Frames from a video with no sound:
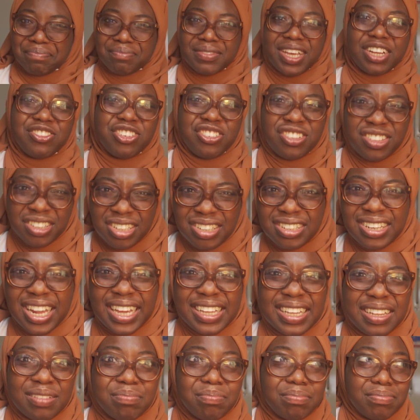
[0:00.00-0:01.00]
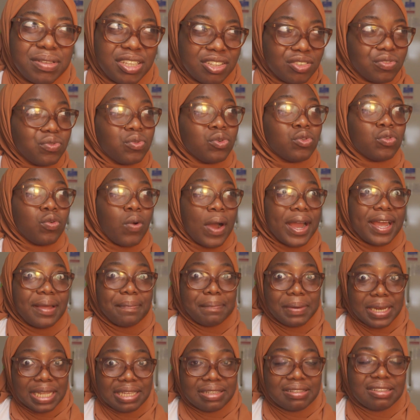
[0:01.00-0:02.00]
I just need like a peaceful, quiet
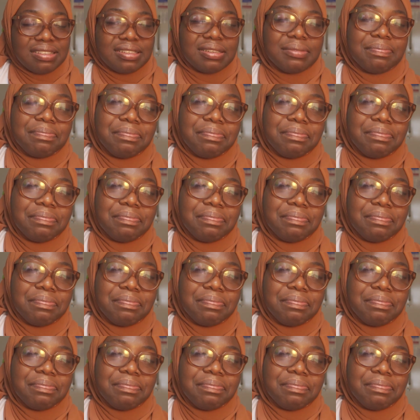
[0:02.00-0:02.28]
place.